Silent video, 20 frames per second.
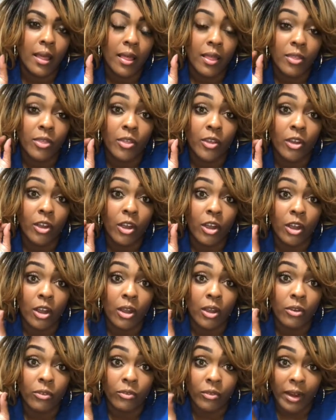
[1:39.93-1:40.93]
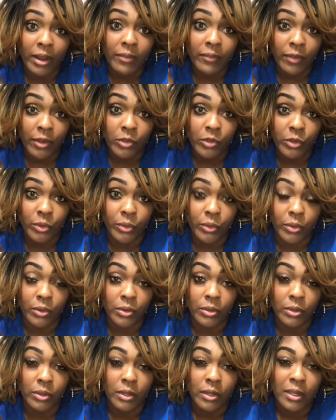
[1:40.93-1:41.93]
the right ventricle,
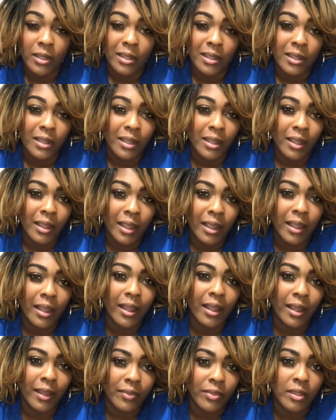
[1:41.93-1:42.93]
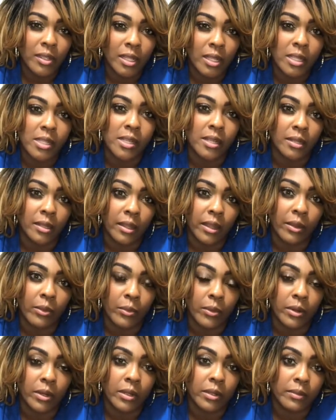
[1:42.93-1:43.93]
and the descending
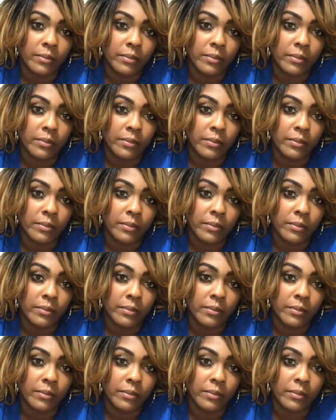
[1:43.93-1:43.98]
aorta.